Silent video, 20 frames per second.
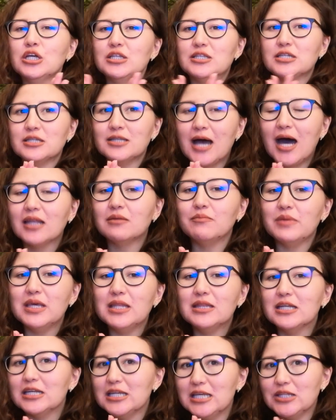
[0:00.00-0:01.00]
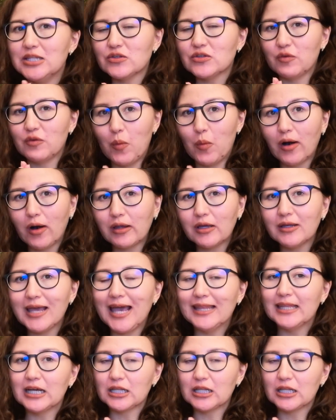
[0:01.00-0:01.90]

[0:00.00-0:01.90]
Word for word: did not meet the needs of the market and